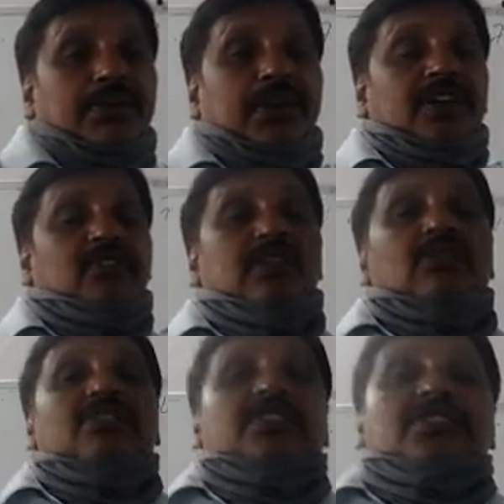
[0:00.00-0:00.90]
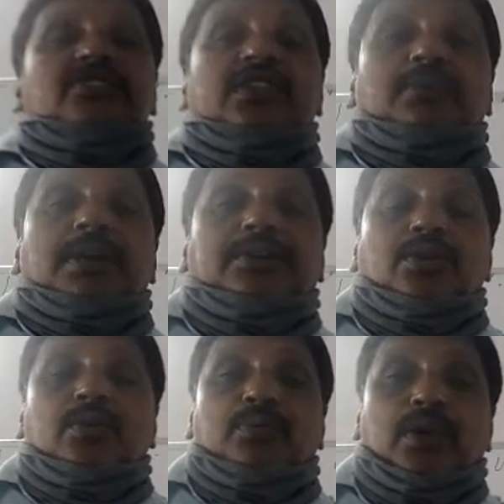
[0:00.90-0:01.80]
will be next level cities now,
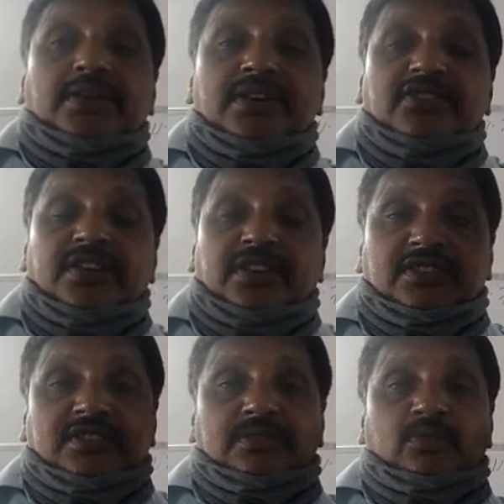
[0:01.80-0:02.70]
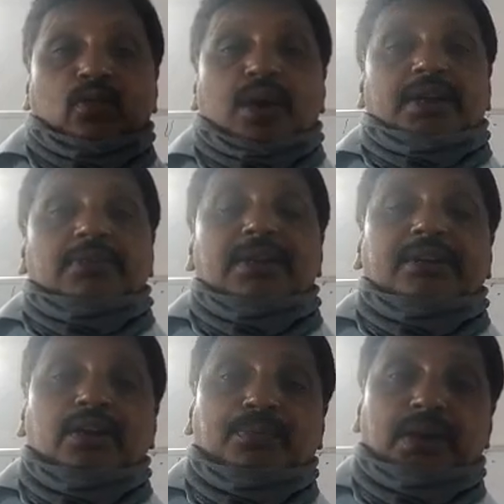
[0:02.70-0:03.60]
metropolitan cities. What are
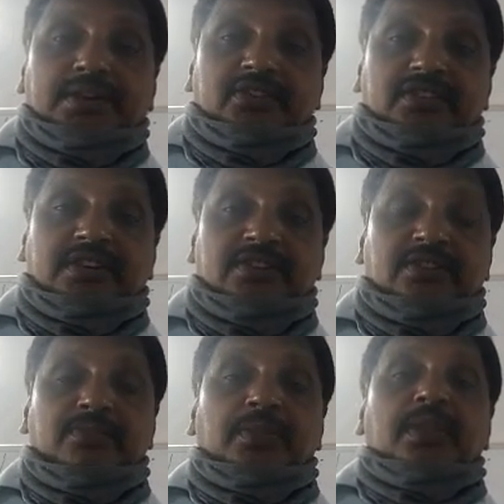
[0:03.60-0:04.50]
metropolitan cities?